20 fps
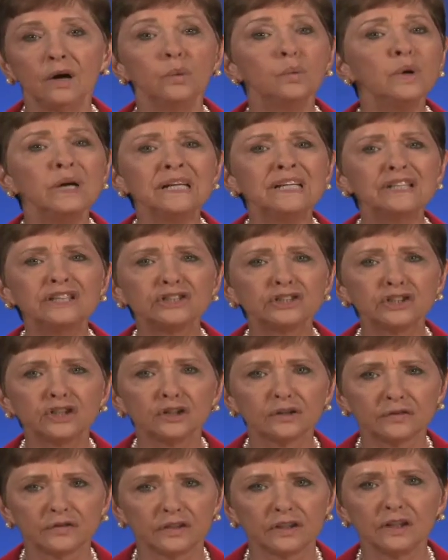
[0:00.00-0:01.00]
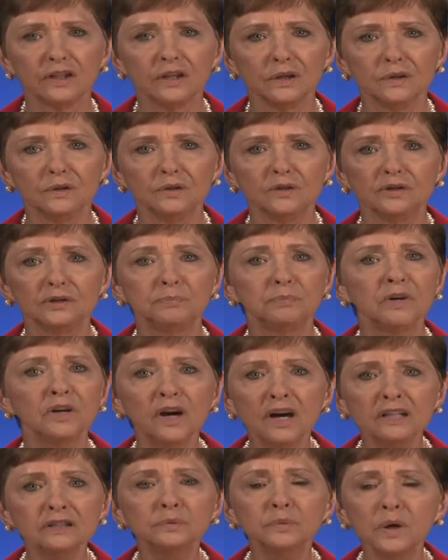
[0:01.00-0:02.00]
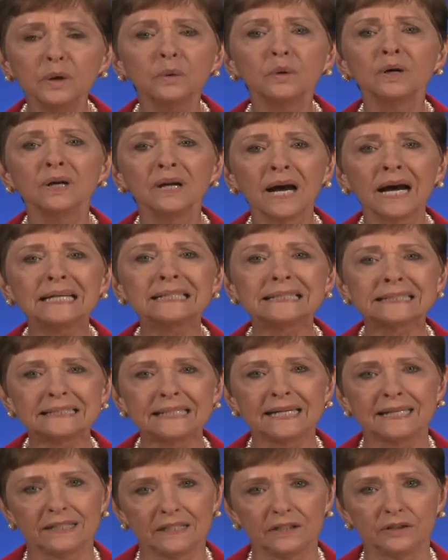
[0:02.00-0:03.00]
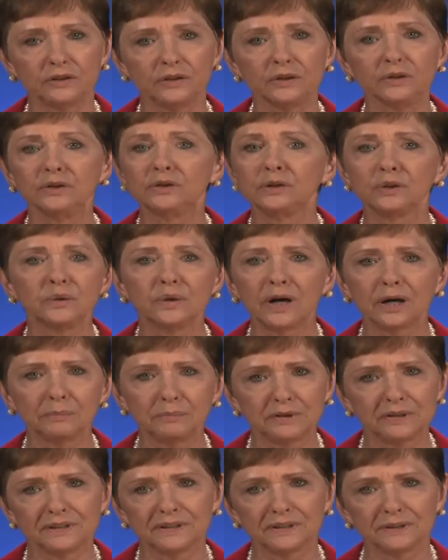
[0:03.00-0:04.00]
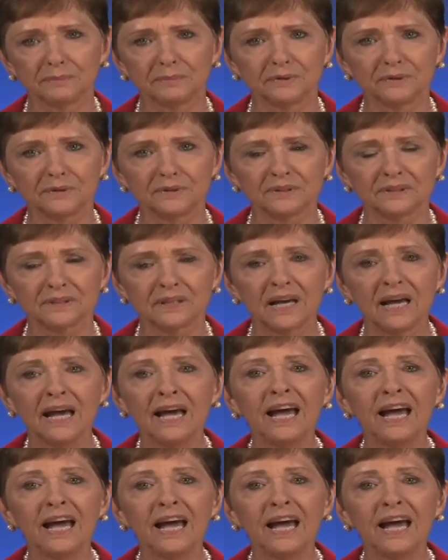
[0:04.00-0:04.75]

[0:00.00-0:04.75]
We deserved to lose because we were not standing true to our principles